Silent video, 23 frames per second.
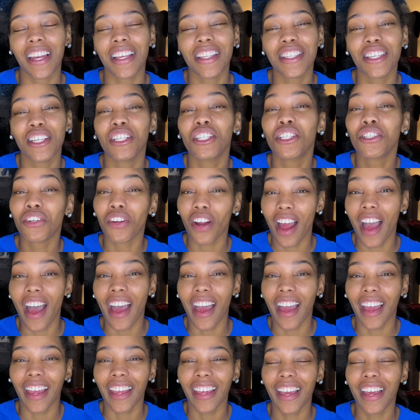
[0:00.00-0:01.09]
to
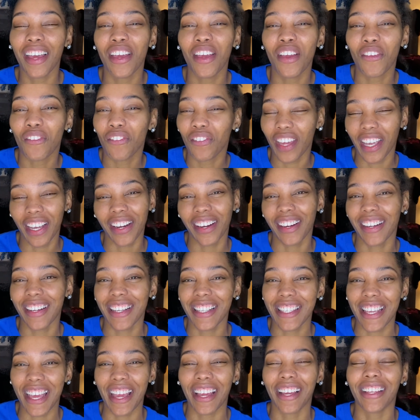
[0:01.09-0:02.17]
try finger
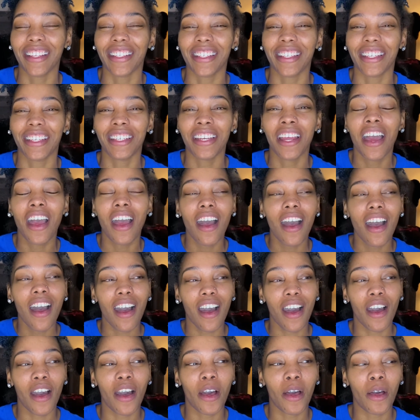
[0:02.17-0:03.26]
detangling
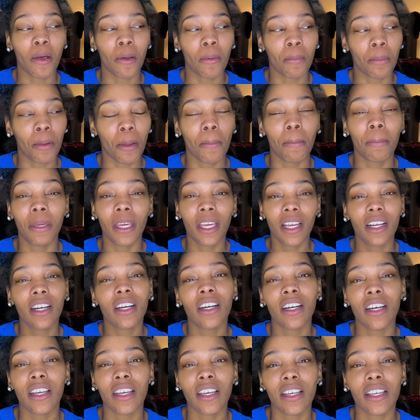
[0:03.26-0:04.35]

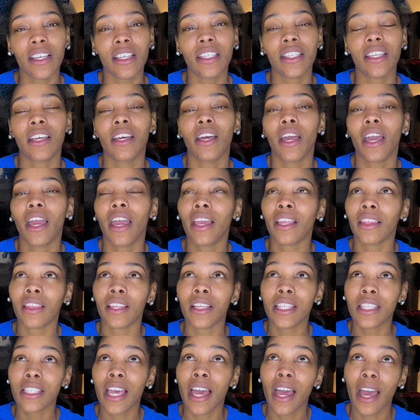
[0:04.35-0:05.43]
because at the
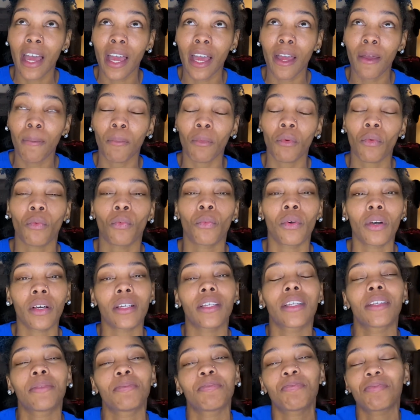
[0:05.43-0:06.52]
time, well,
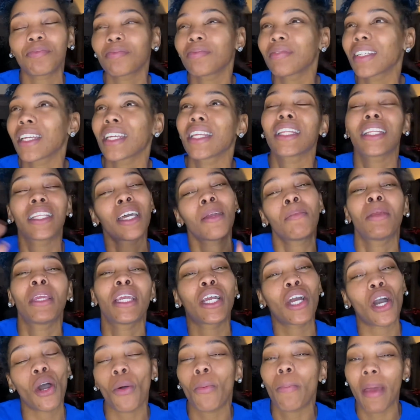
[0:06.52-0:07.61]
let me
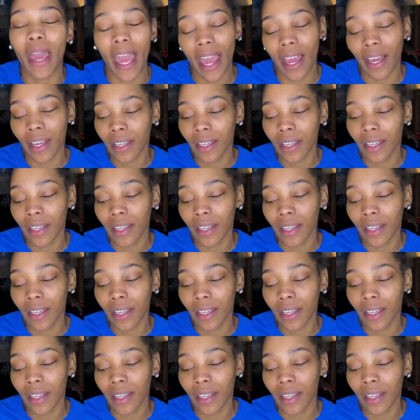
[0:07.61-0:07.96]
go back.